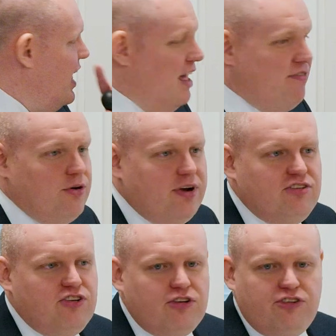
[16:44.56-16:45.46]
If your
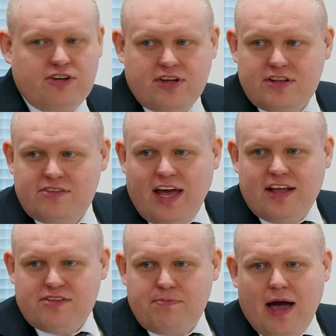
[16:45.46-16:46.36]
injunction
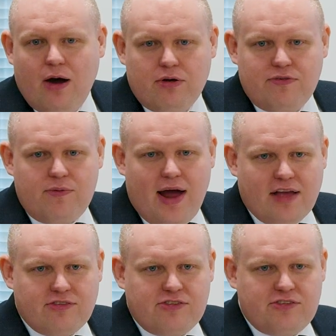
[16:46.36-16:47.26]
contains a power of
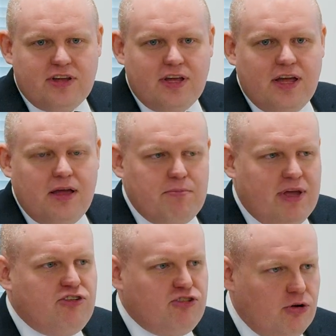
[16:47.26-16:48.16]
arrest,
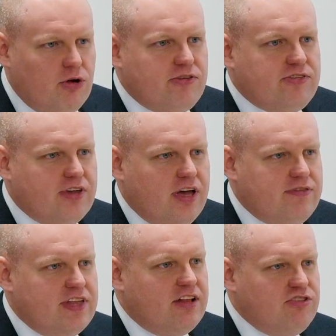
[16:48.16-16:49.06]
be sure to serve
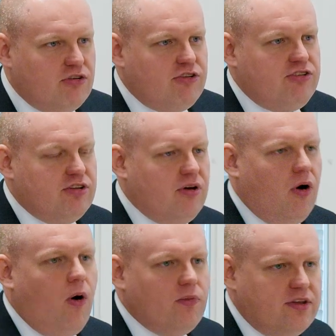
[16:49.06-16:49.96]
the injunction
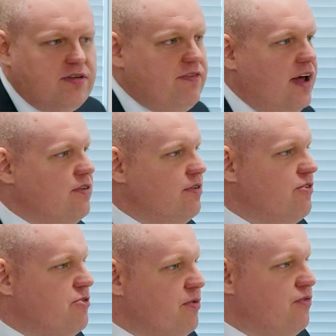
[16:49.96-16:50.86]
on the
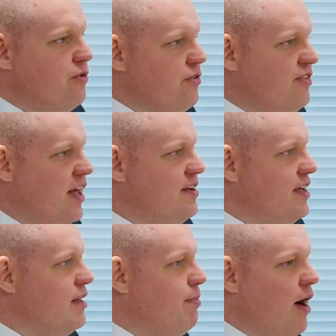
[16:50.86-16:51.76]
defendant before
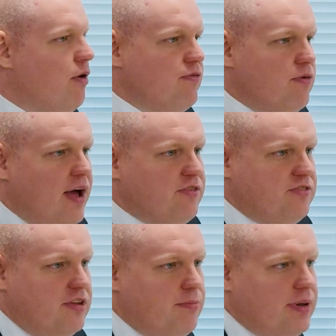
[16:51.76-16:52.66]
sending the power of arrest
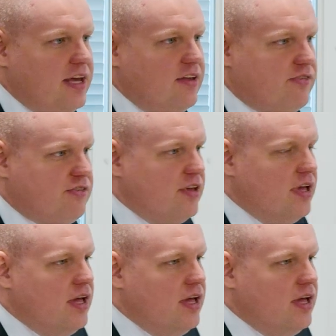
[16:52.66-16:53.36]
to the police,